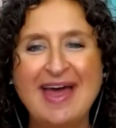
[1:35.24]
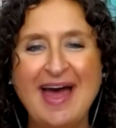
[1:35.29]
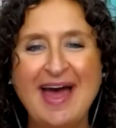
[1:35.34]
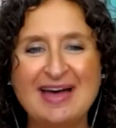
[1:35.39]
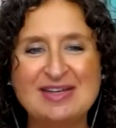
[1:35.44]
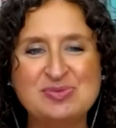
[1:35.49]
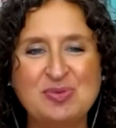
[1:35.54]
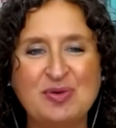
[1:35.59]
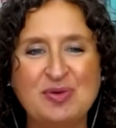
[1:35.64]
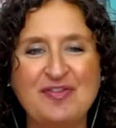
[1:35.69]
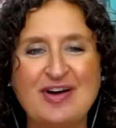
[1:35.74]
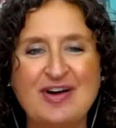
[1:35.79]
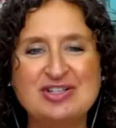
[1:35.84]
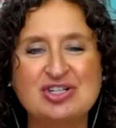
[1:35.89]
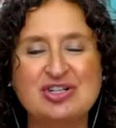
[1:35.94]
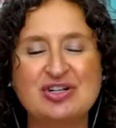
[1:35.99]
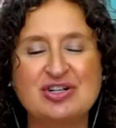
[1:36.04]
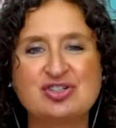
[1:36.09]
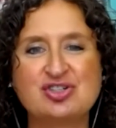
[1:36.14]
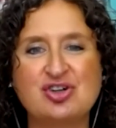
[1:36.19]
as
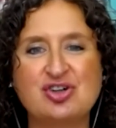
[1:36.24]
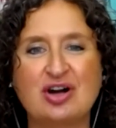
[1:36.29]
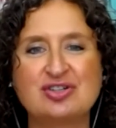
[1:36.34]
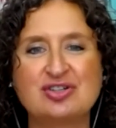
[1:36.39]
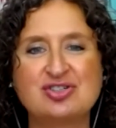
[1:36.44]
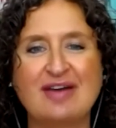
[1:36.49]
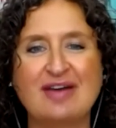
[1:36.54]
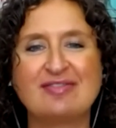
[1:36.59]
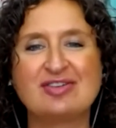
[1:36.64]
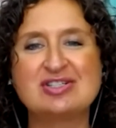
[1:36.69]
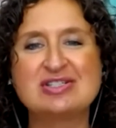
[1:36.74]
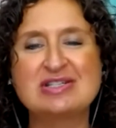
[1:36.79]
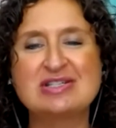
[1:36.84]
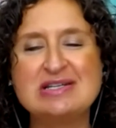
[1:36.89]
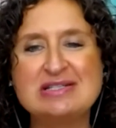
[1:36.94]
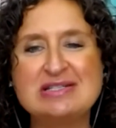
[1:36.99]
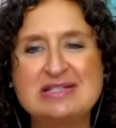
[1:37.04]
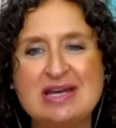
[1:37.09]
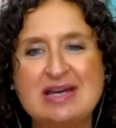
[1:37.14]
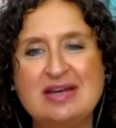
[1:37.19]
professional truck drivers
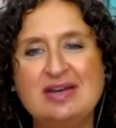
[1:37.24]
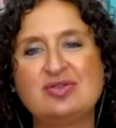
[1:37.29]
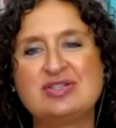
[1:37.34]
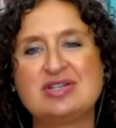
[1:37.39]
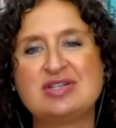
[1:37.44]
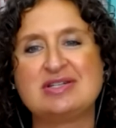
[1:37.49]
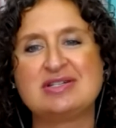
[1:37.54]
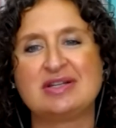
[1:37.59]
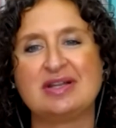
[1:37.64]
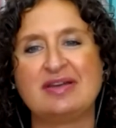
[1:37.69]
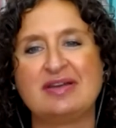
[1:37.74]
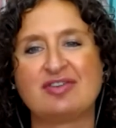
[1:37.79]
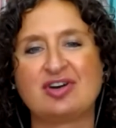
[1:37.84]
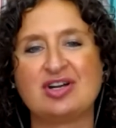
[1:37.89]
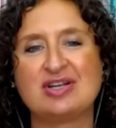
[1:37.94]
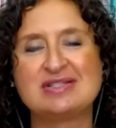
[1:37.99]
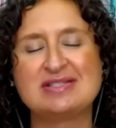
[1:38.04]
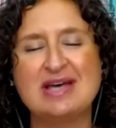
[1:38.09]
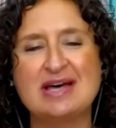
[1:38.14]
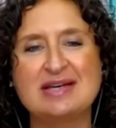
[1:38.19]
continue to deliver
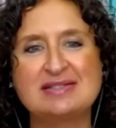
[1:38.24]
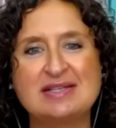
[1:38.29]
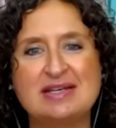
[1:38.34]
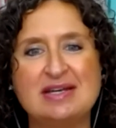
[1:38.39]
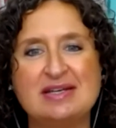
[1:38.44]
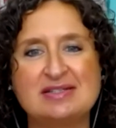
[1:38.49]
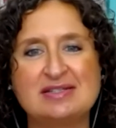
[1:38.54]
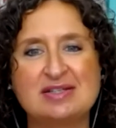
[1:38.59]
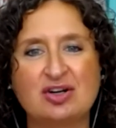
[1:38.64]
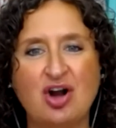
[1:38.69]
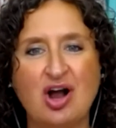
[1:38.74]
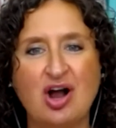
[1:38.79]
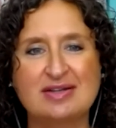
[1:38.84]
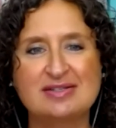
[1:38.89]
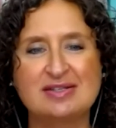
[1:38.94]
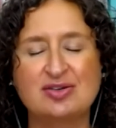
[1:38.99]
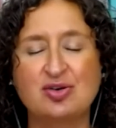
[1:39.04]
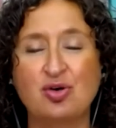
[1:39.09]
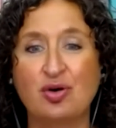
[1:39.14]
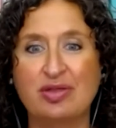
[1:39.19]
necessities across
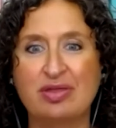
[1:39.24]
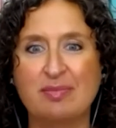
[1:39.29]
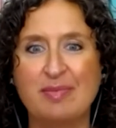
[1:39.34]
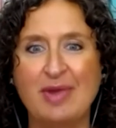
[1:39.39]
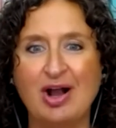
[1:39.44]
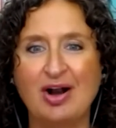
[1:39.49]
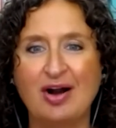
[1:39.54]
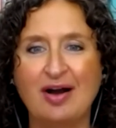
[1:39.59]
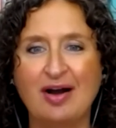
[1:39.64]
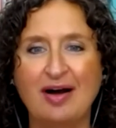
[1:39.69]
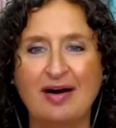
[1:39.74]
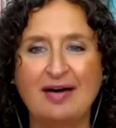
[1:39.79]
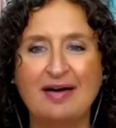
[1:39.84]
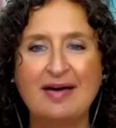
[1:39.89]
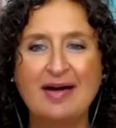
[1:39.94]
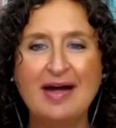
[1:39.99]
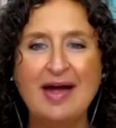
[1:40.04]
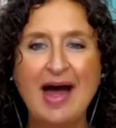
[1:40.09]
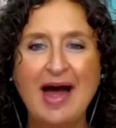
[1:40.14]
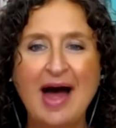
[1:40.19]
North America,
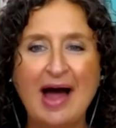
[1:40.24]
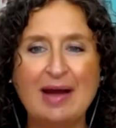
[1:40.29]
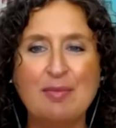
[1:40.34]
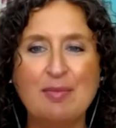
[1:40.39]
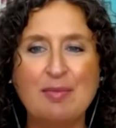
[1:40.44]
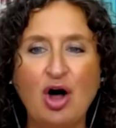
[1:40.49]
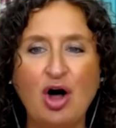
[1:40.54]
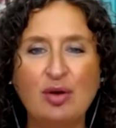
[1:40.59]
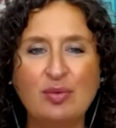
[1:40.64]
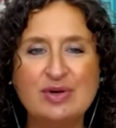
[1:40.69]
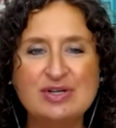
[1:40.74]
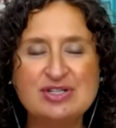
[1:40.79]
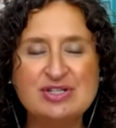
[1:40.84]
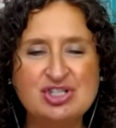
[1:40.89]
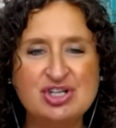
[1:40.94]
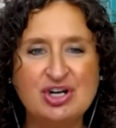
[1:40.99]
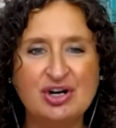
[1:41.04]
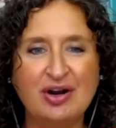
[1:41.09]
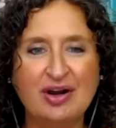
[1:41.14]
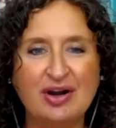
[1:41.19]
I am always
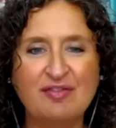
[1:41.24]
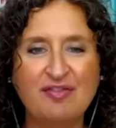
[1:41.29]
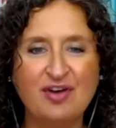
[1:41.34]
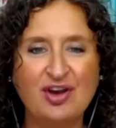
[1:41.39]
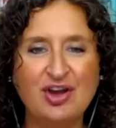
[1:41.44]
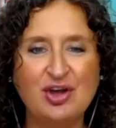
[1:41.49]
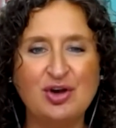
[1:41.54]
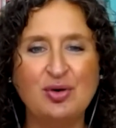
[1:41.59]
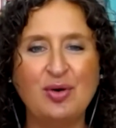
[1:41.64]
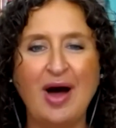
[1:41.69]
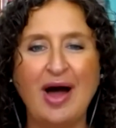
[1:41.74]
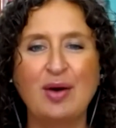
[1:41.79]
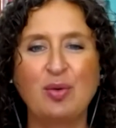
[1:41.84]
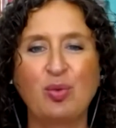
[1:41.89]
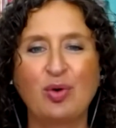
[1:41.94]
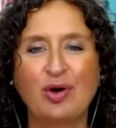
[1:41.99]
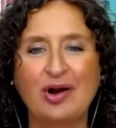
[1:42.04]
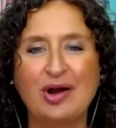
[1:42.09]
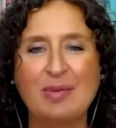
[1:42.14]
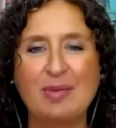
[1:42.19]
cheering for you. I
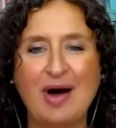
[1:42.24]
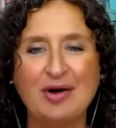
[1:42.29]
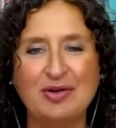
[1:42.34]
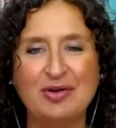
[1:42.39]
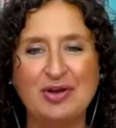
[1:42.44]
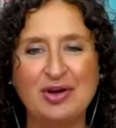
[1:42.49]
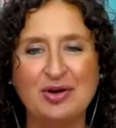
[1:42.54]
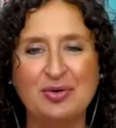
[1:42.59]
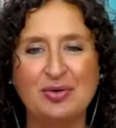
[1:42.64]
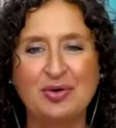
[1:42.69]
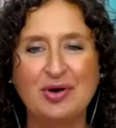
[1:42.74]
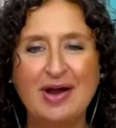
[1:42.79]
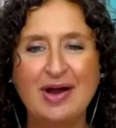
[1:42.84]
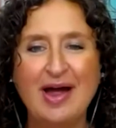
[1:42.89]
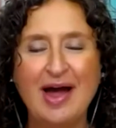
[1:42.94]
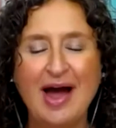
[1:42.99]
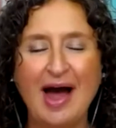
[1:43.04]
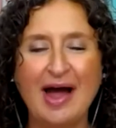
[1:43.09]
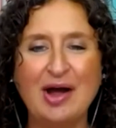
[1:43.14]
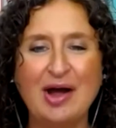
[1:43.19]
worry about you.
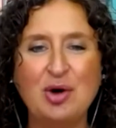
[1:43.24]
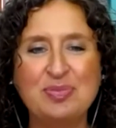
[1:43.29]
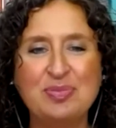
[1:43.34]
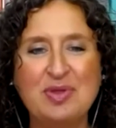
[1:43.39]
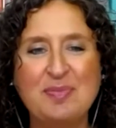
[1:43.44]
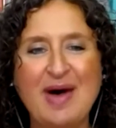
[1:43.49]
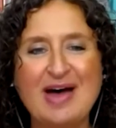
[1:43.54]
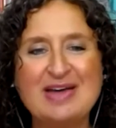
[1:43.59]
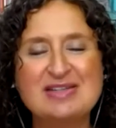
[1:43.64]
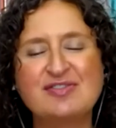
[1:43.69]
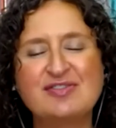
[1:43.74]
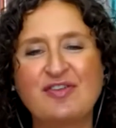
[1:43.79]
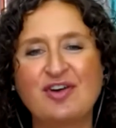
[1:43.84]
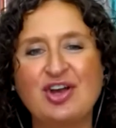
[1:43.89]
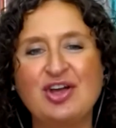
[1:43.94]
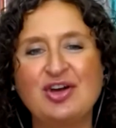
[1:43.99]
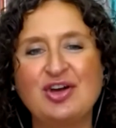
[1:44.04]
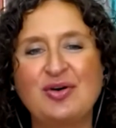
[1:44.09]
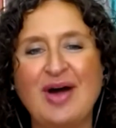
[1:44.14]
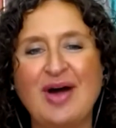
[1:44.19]
I hope the best for
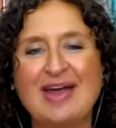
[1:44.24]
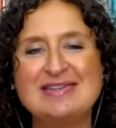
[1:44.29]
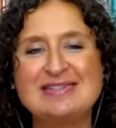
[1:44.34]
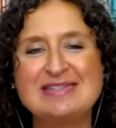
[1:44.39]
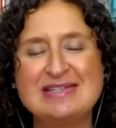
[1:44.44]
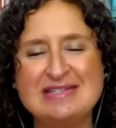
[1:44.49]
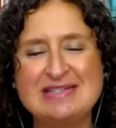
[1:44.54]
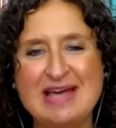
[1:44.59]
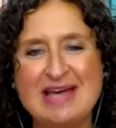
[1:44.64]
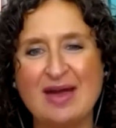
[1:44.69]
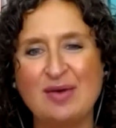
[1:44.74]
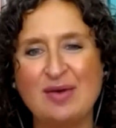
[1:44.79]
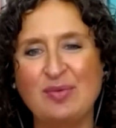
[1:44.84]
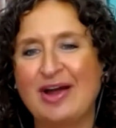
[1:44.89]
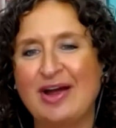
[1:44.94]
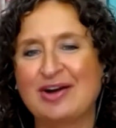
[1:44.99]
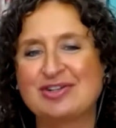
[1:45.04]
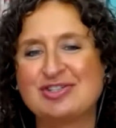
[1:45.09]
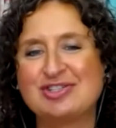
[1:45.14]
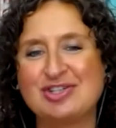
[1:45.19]
you. And today
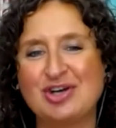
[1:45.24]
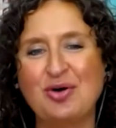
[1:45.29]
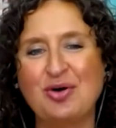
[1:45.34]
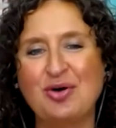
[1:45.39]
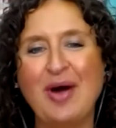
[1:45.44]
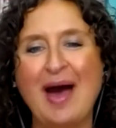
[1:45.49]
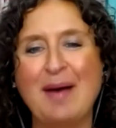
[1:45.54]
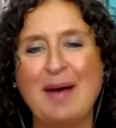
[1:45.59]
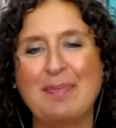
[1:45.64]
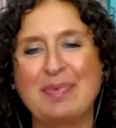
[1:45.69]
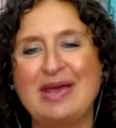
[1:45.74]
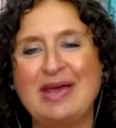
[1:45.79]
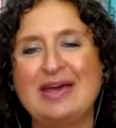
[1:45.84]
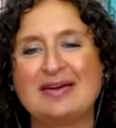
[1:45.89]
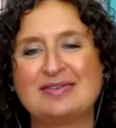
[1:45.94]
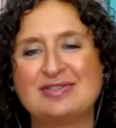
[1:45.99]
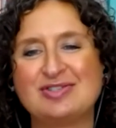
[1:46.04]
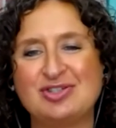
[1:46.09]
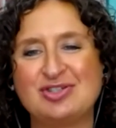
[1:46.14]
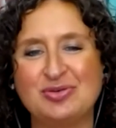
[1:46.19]
we are so
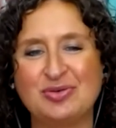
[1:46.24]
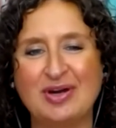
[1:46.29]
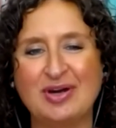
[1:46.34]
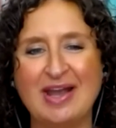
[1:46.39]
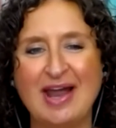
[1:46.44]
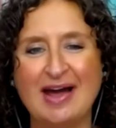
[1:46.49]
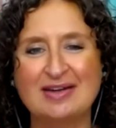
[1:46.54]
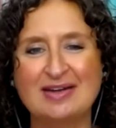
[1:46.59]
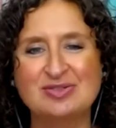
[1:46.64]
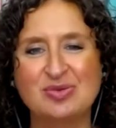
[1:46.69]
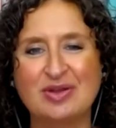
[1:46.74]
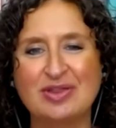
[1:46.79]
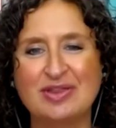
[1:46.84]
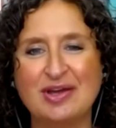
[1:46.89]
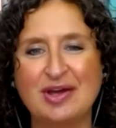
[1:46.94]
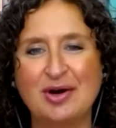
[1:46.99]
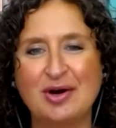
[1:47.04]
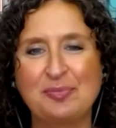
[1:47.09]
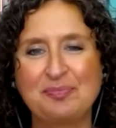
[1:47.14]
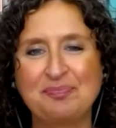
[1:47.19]
happy to connect with
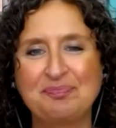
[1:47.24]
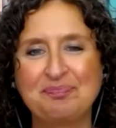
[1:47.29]
you.